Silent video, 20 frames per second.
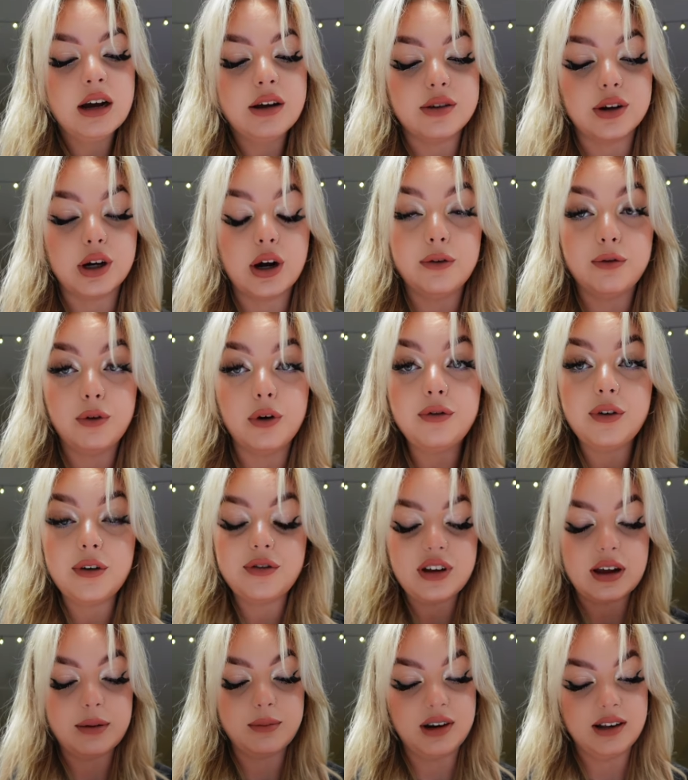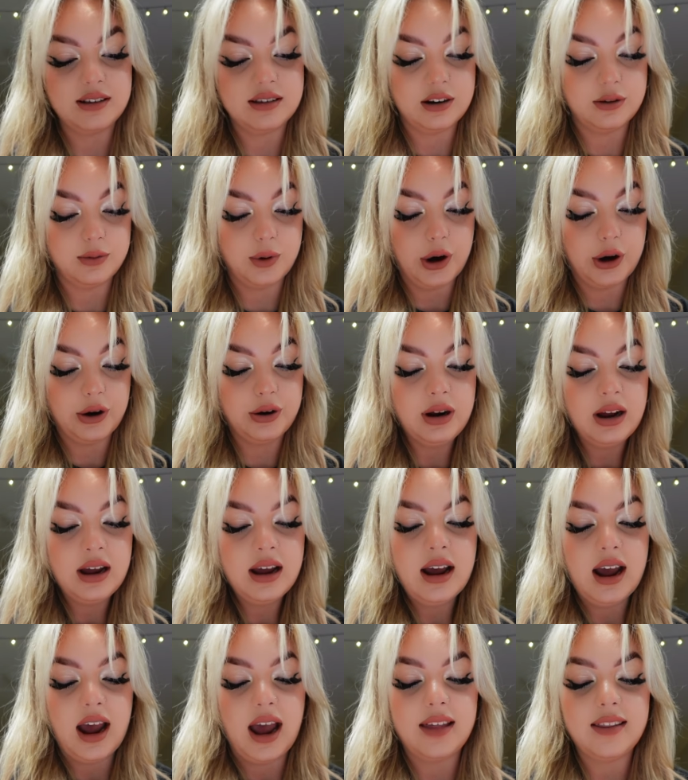So I got 4 15 minutes in a row.
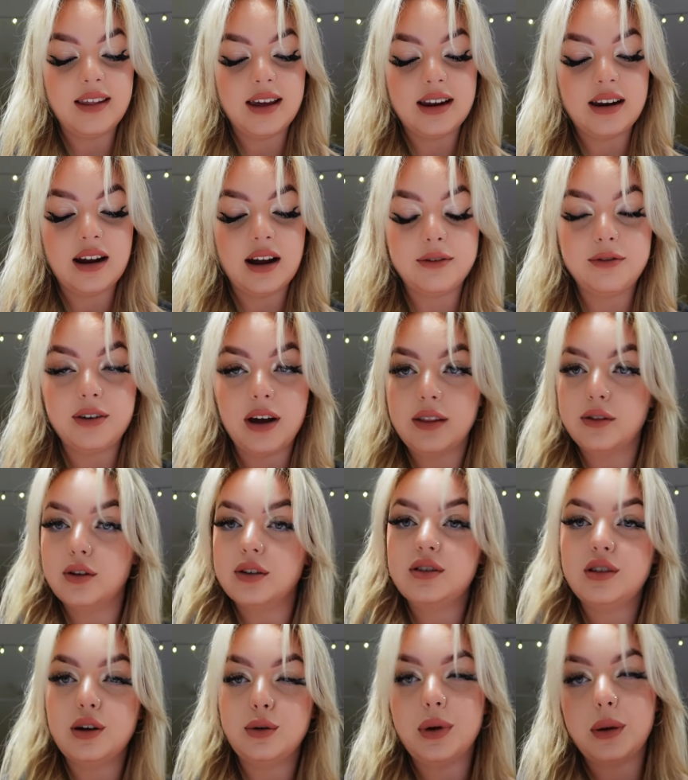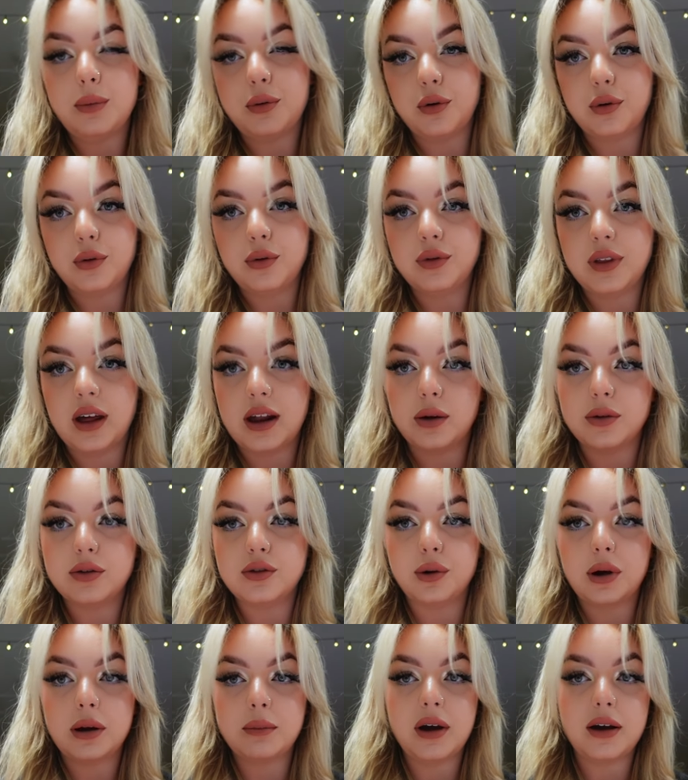And then I found those 2 people that I was
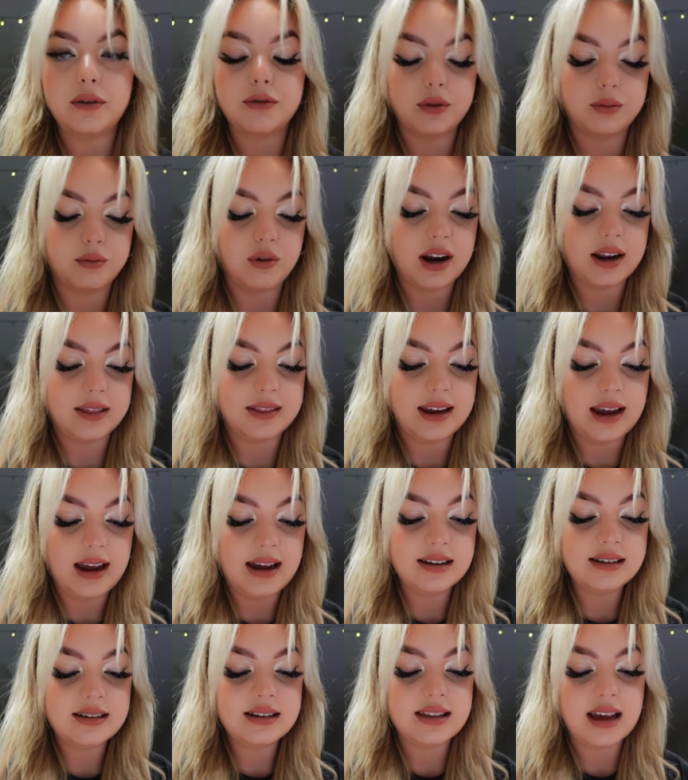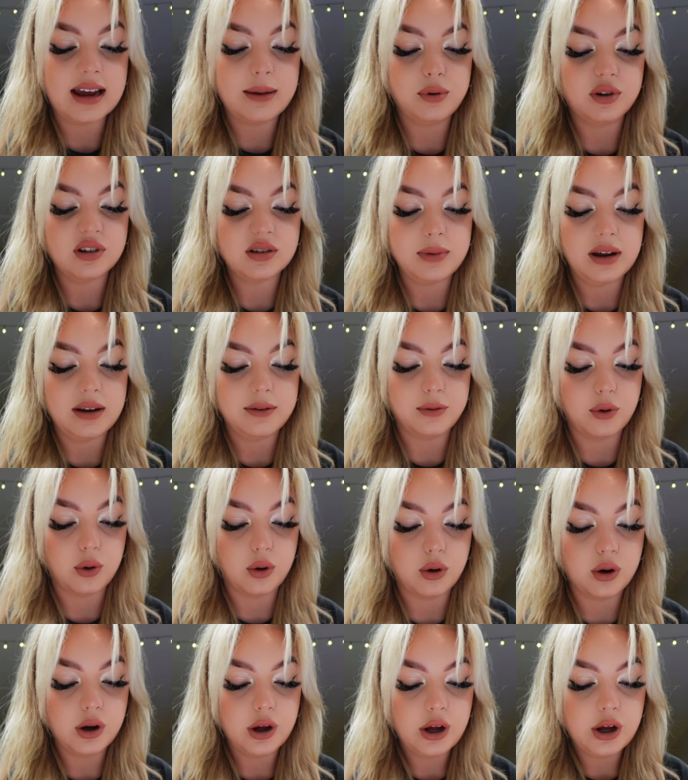talking about from right at the end. They booked me
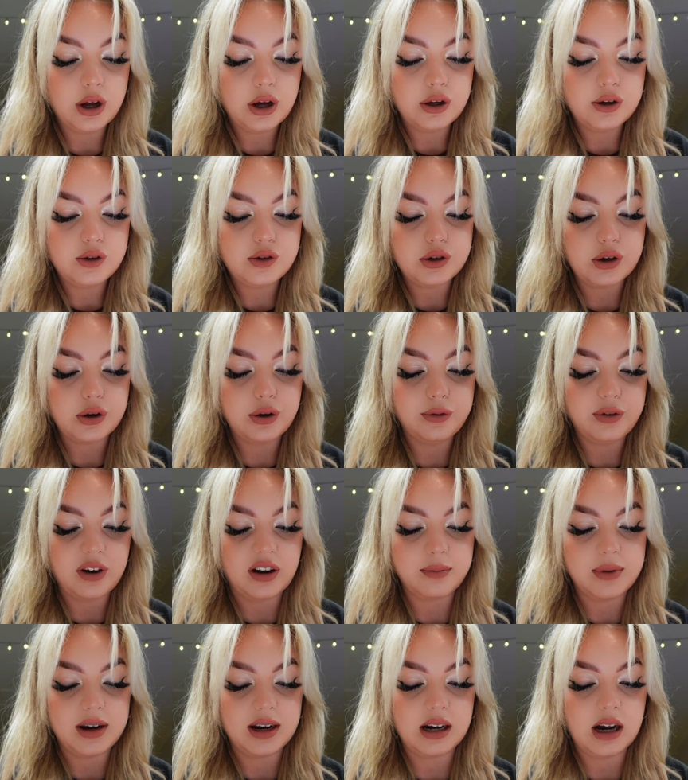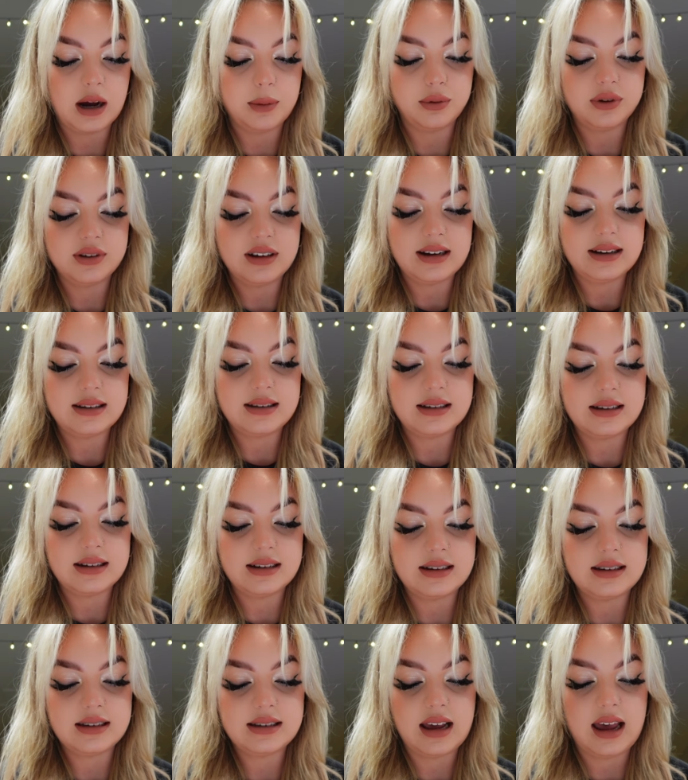for 2 5 minute couple
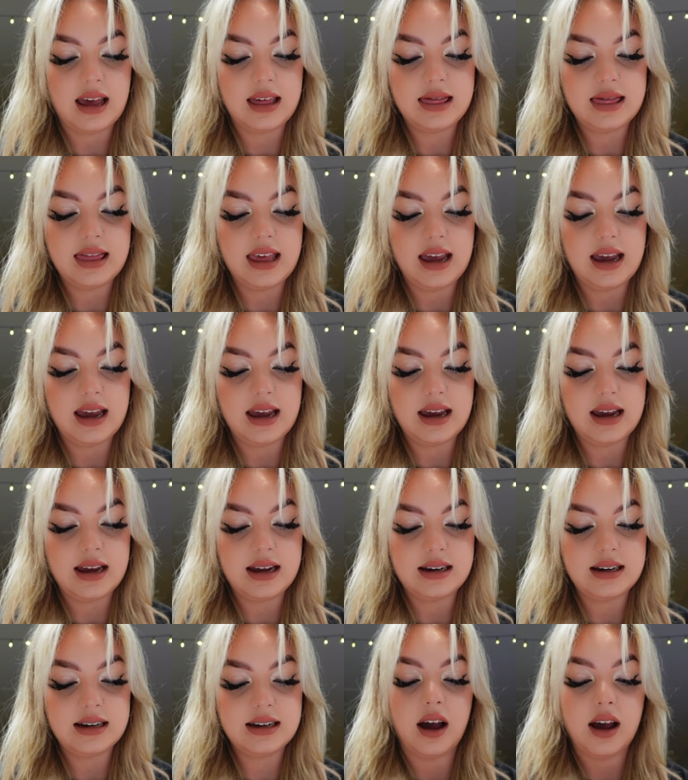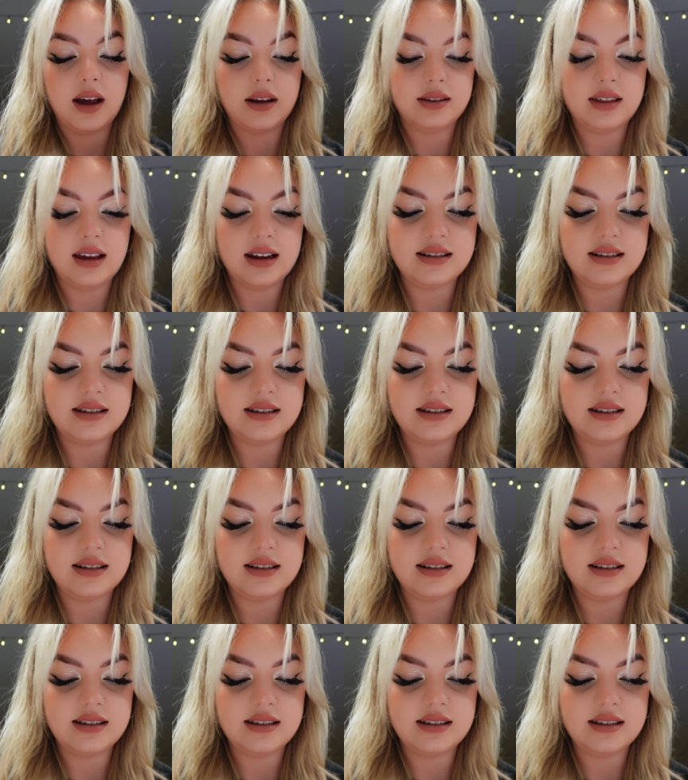dances, and then I